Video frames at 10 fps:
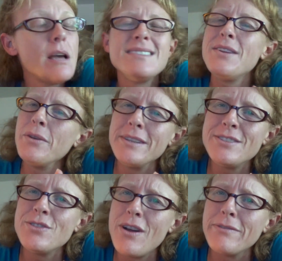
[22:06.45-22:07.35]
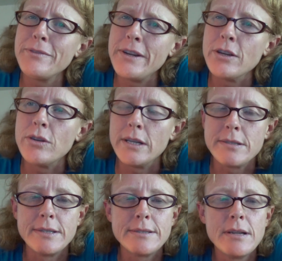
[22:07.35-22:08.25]
So don't list your dog for free on
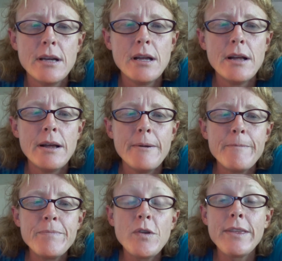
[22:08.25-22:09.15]
Craigslist. Do